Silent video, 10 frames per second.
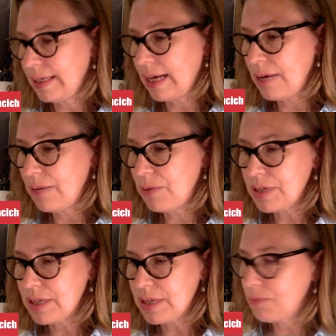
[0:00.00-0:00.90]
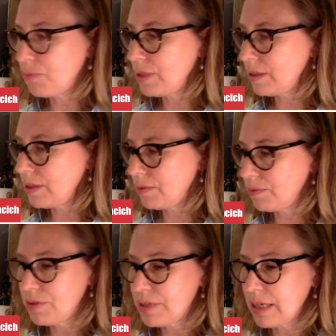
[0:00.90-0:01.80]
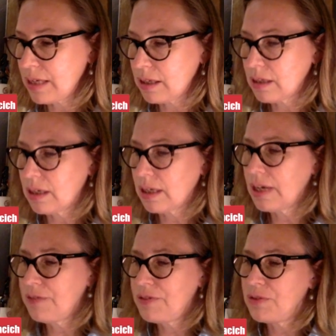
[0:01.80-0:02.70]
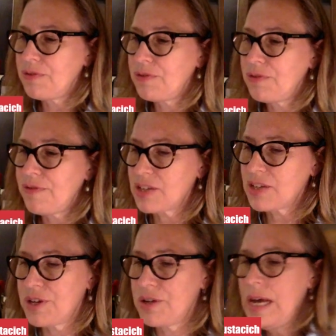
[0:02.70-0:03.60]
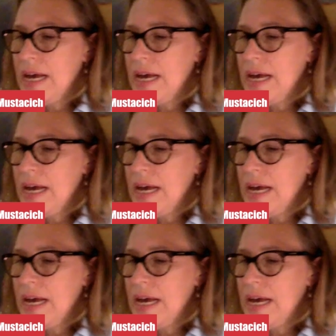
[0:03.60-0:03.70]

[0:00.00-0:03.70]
Yeah, I went and wrote down. I got a few facts for you.